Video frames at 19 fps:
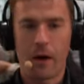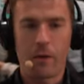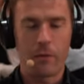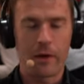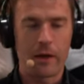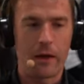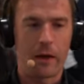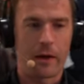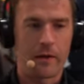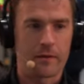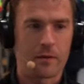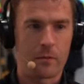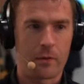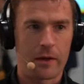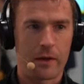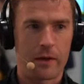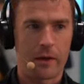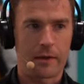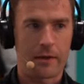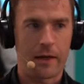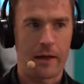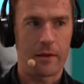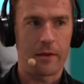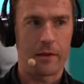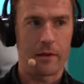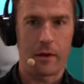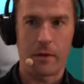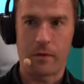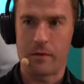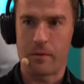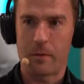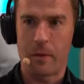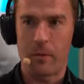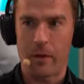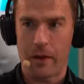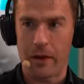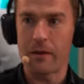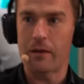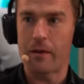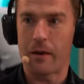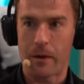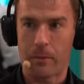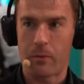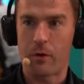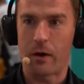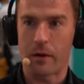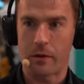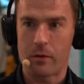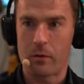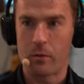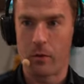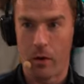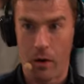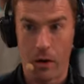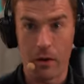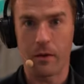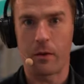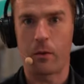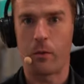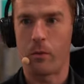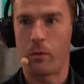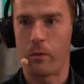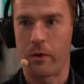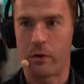not realizing we had like tens of thousands of people inside our product who also